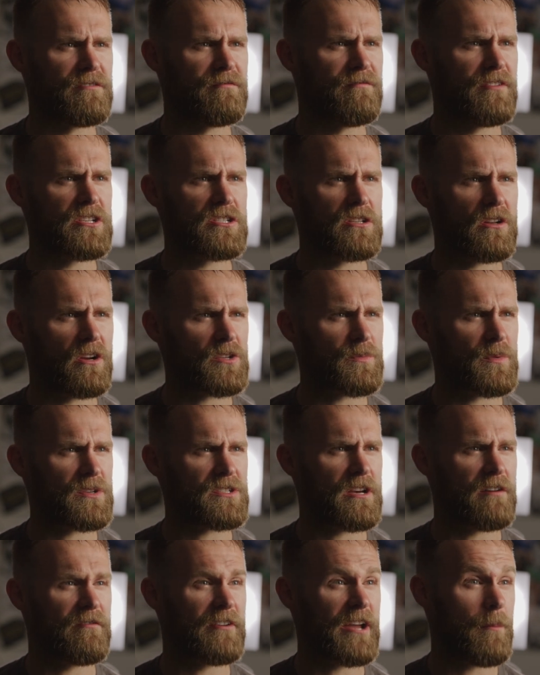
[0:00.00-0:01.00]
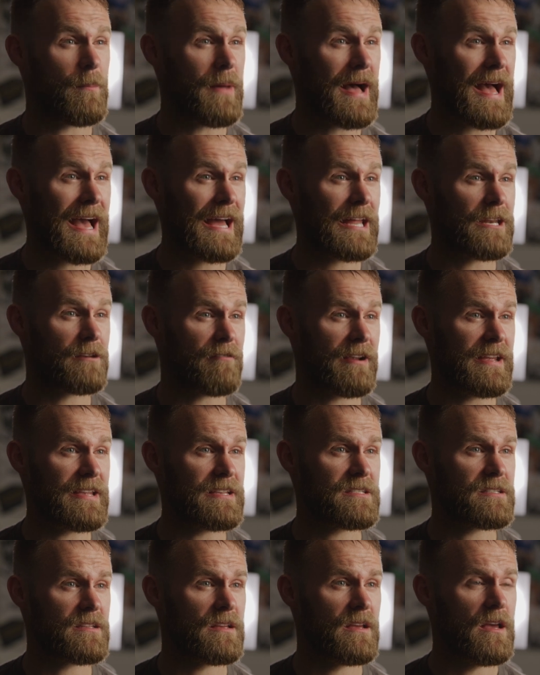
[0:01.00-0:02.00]
visualize myself getting my hand
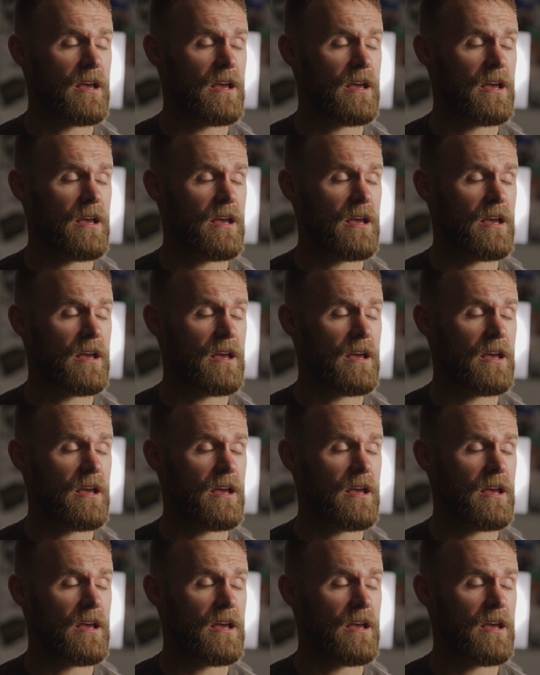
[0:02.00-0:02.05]
raised.